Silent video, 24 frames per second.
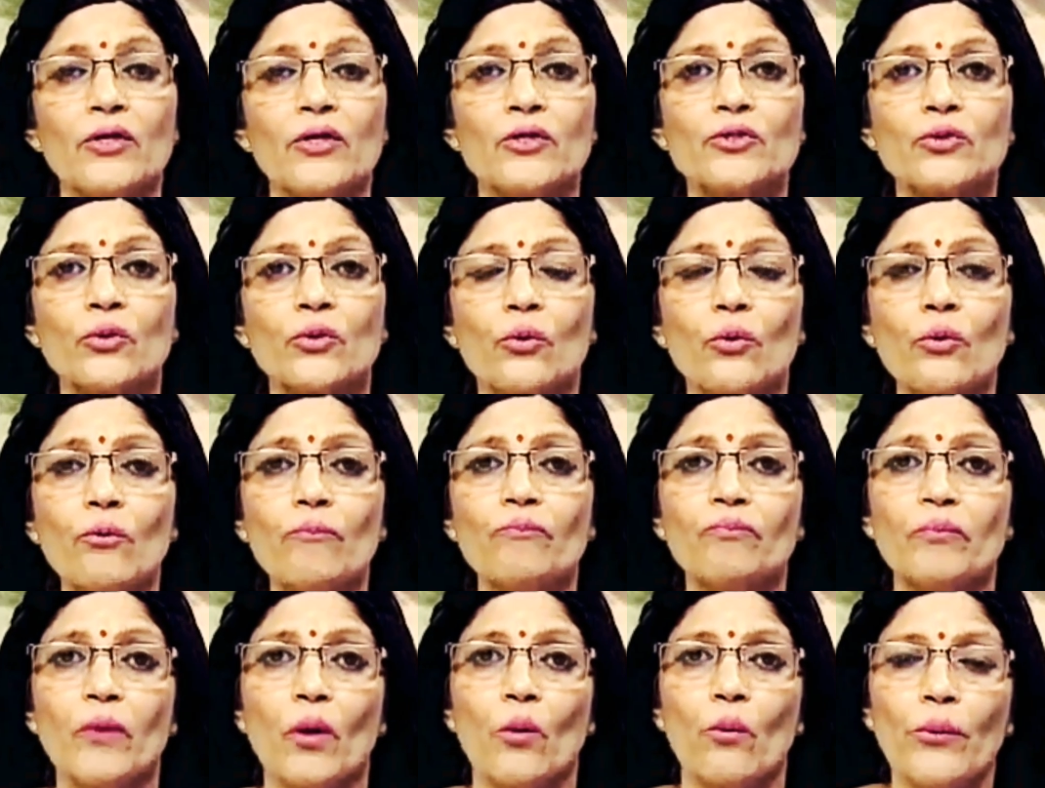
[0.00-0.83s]
So,
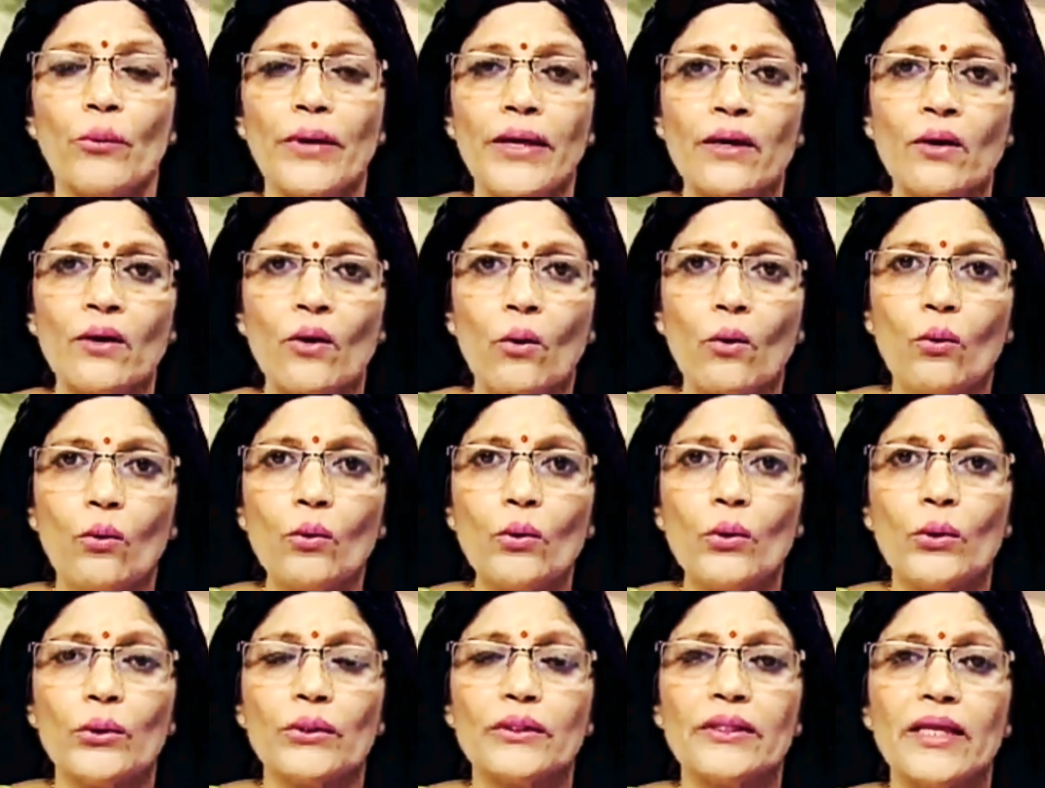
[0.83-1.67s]
we
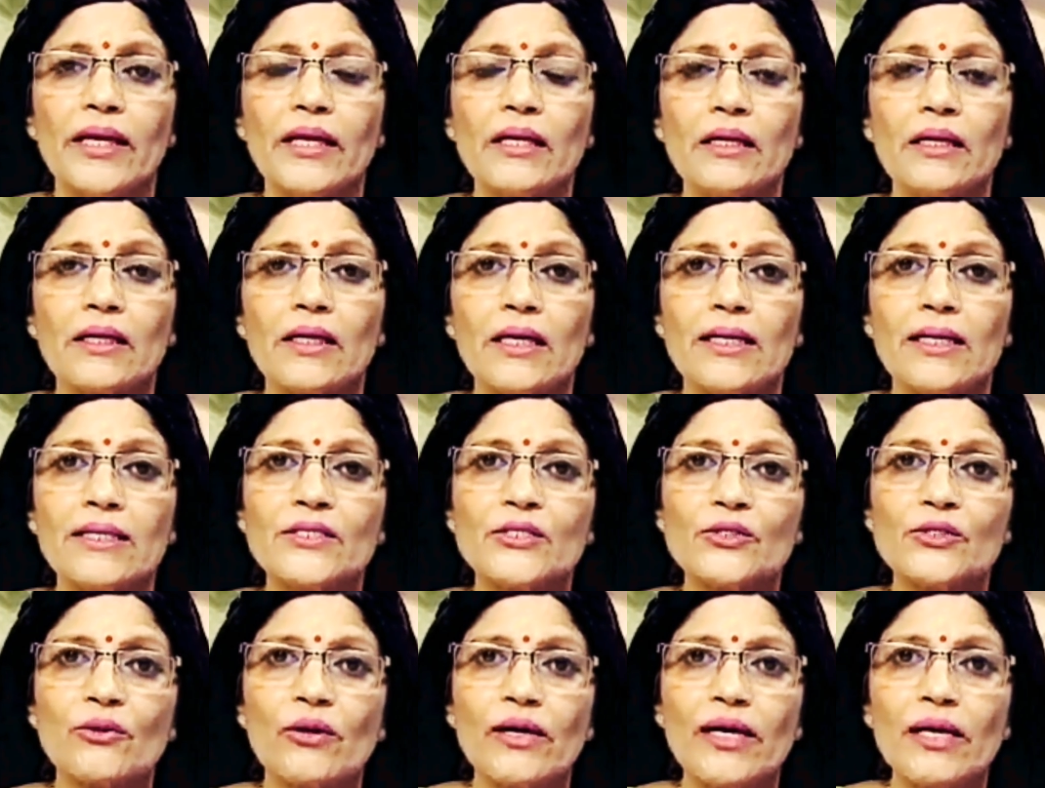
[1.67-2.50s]
know that
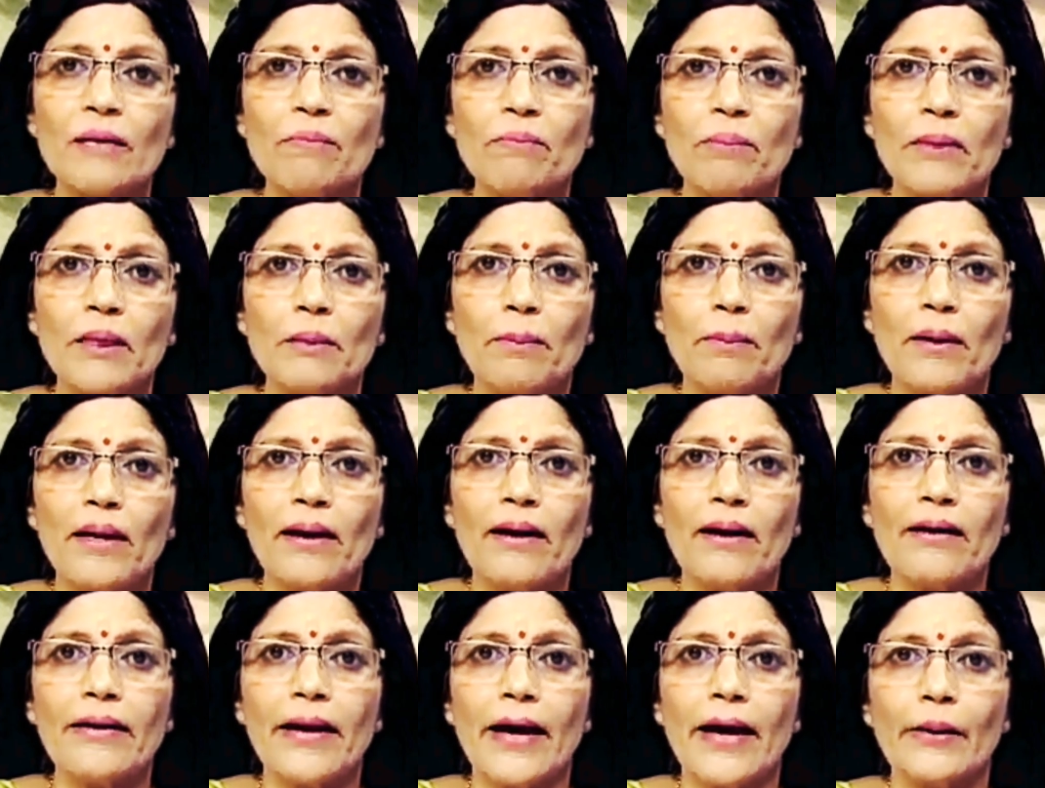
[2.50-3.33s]
culturally people
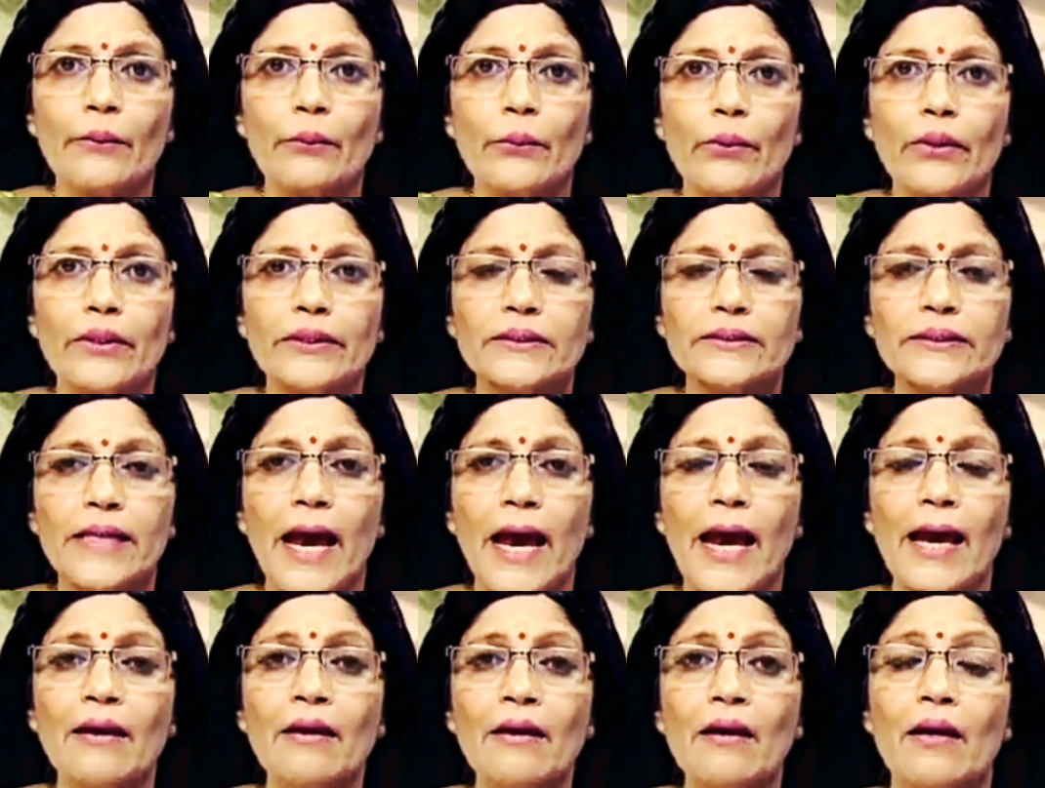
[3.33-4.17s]
are diverse,
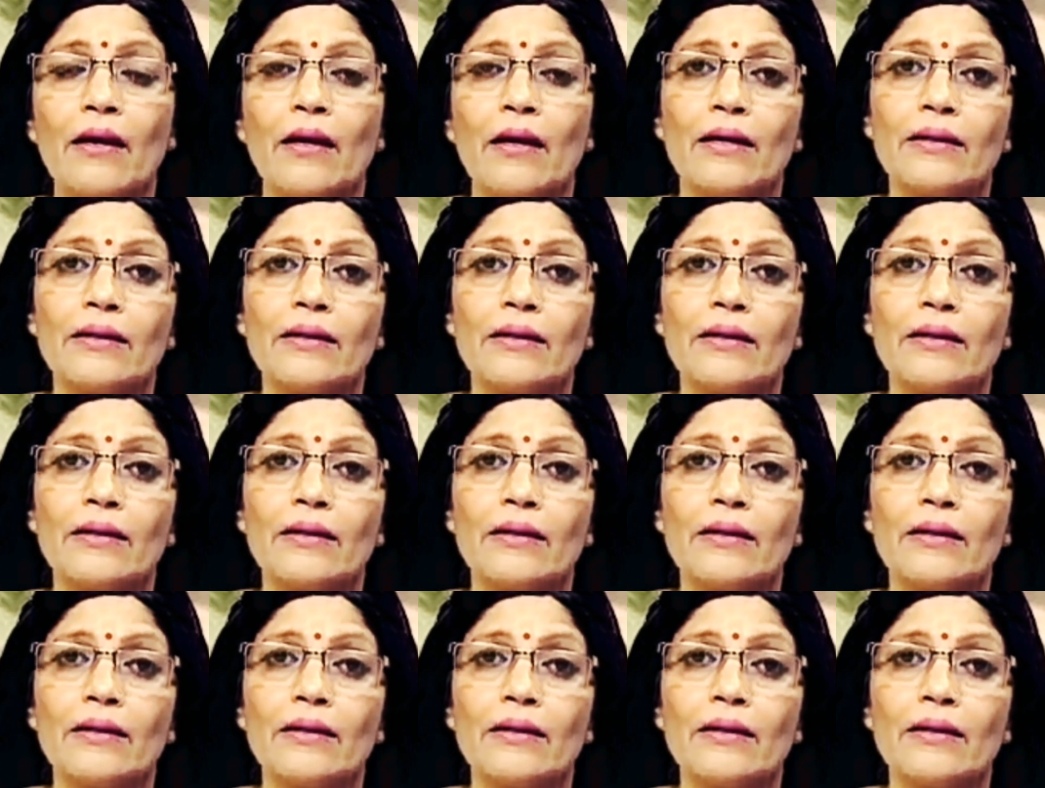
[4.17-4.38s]
and